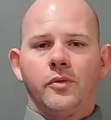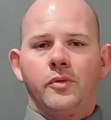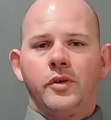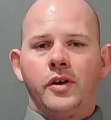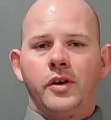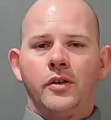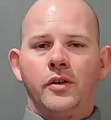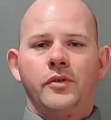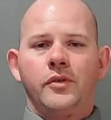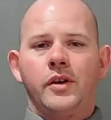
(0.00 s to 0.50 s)
We
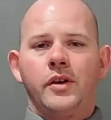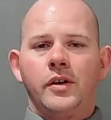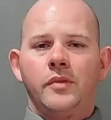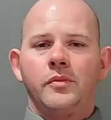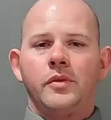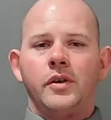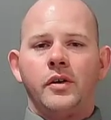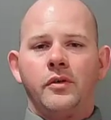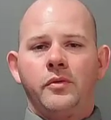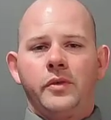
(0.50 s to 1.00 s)
know them.
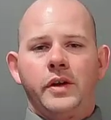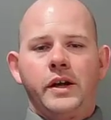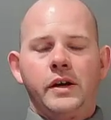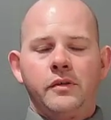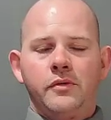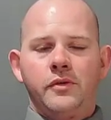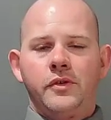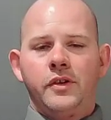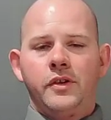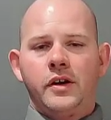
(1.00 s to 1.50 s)
We know what we
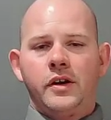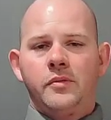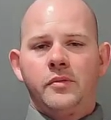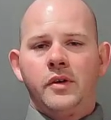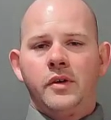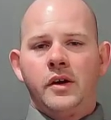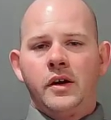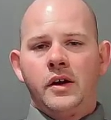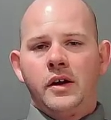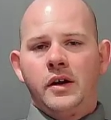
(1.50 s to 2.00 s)
get with them.
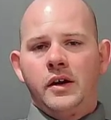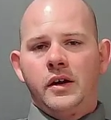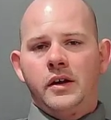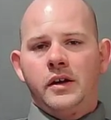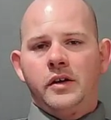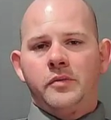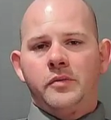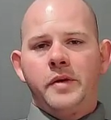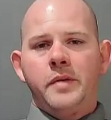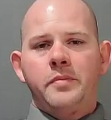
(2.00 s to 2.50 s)

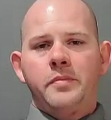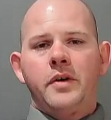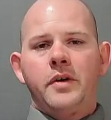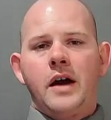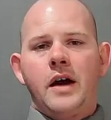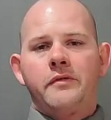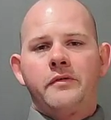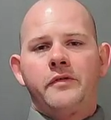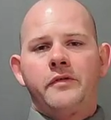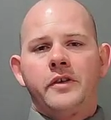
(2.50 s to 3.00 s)
People
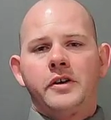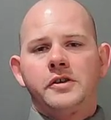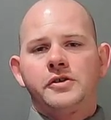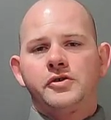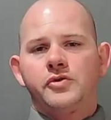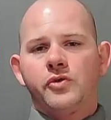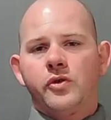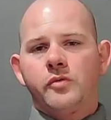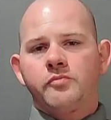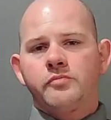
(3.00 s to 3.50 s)
have a very
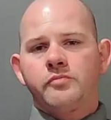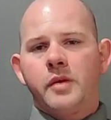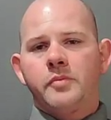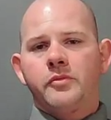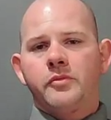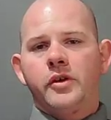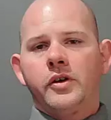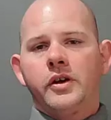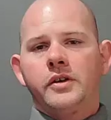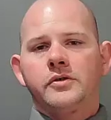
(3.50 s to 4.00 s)
short
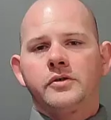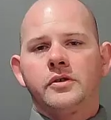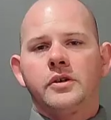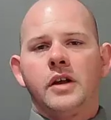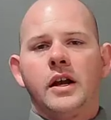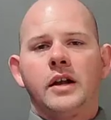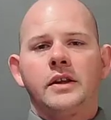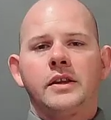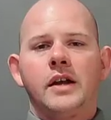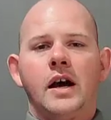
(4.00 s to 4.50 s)
memory. So a
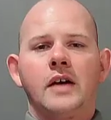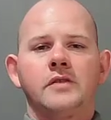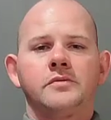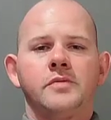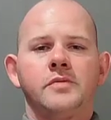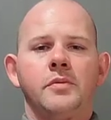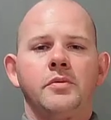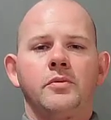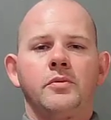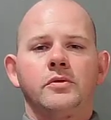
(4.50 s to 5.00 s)
lot of times
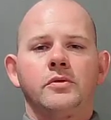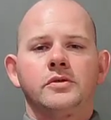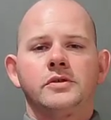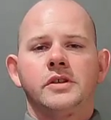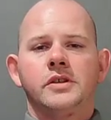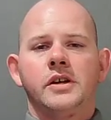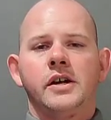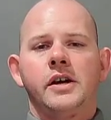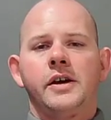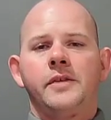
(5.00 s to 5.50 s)
people will
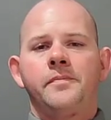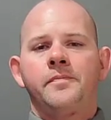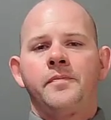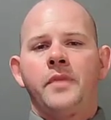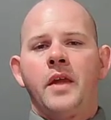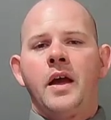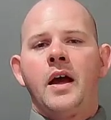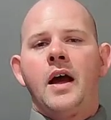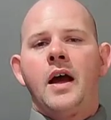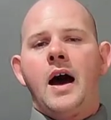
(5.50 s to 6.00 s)
say,
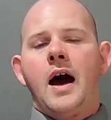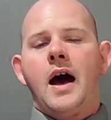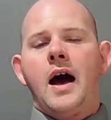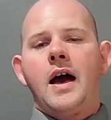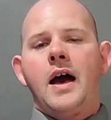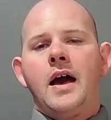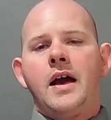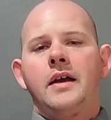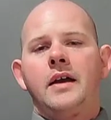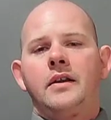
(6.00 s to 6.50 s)
I
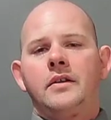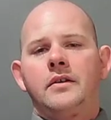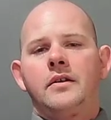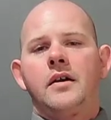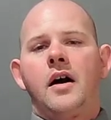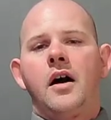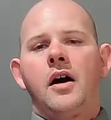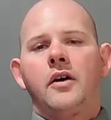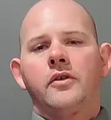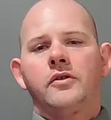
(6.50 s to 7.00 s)
hate
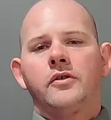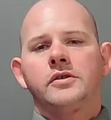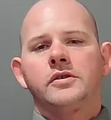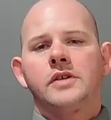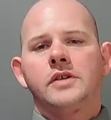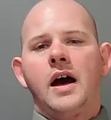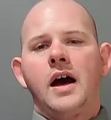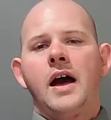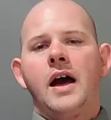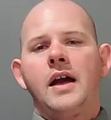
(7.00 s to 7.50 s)

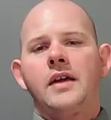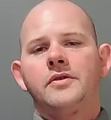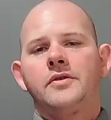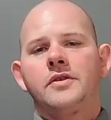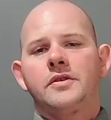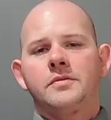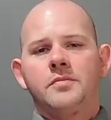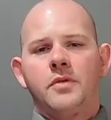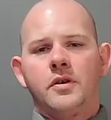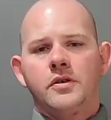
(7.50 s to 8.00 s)
Congress. I hate
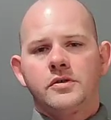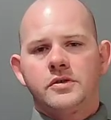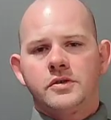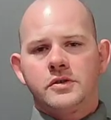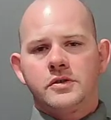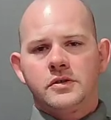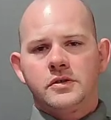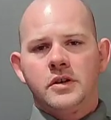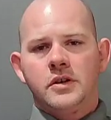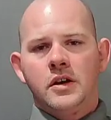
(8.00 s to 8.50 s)
this
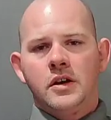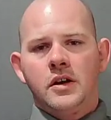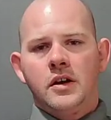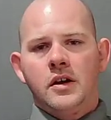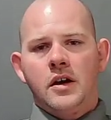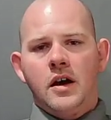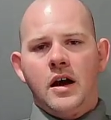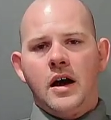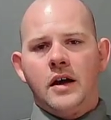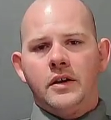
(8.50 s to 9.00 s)
person.
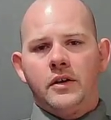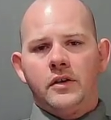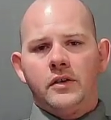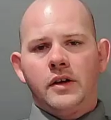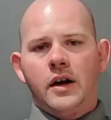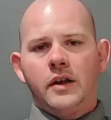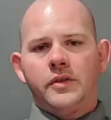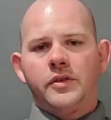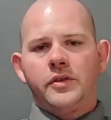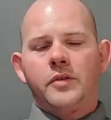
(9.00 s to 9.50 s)
I don't
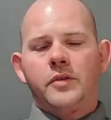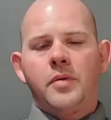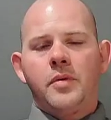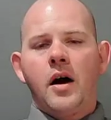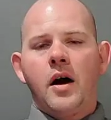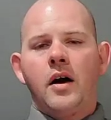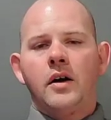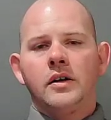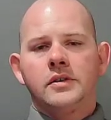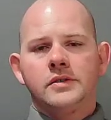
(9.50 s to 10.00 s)
like their
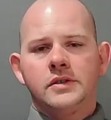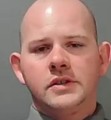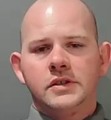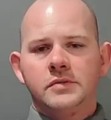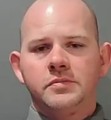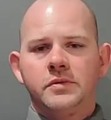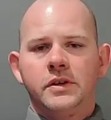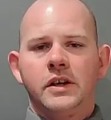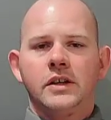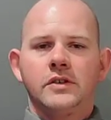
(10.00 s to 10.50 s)
policies.
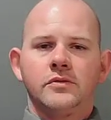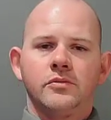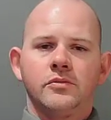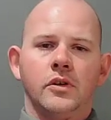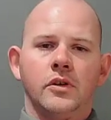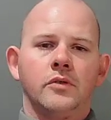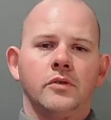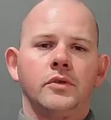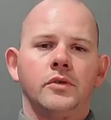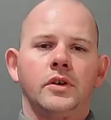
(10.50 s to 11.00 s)
But guess
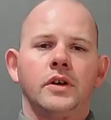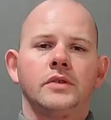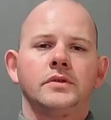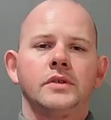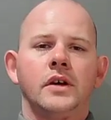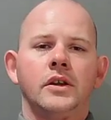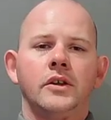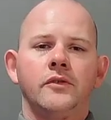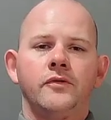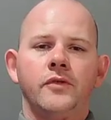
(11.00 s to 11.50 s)
what? When it comes
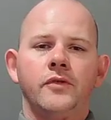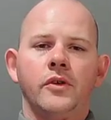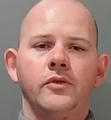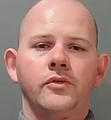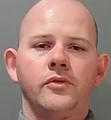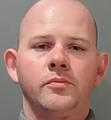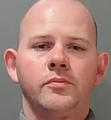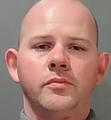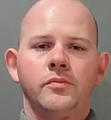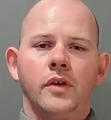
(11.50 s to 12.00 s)
time to
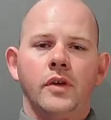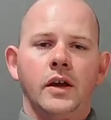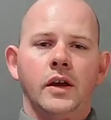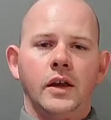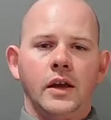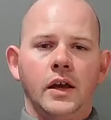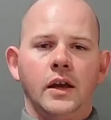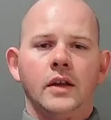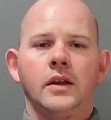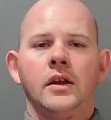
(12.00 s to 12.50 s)
vote
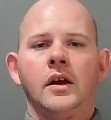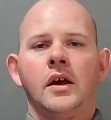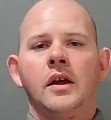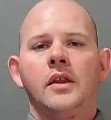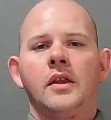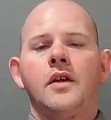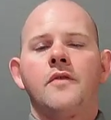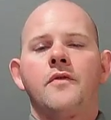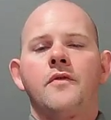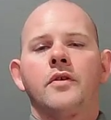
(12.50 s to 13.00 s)
again,
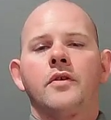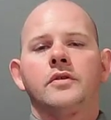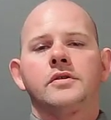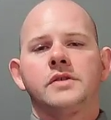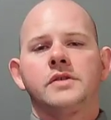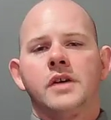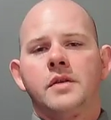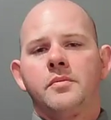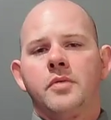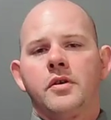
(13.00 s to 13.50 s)
they vote the
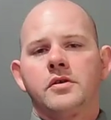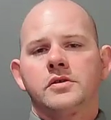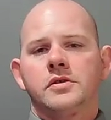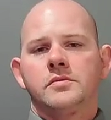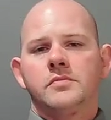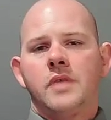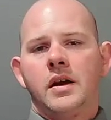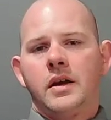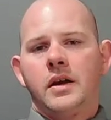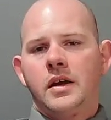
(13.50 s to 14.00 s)
same
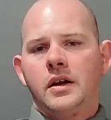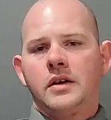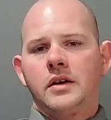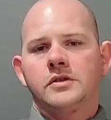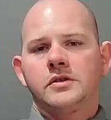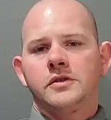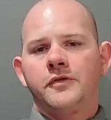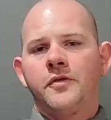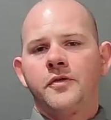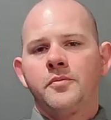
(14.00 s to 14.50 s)
person back in
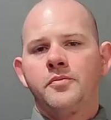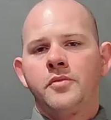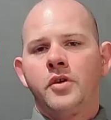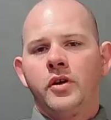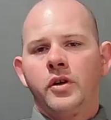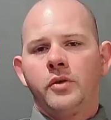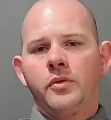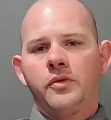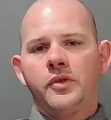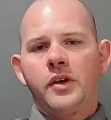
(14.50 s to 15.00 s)
because they're
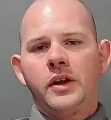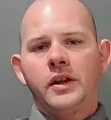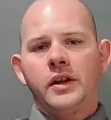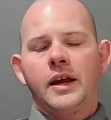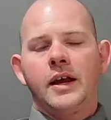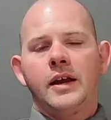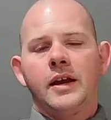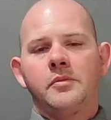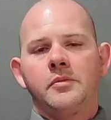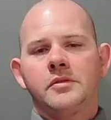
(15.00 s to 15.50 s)
familiar with that
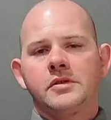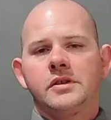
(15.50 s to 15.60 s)
name.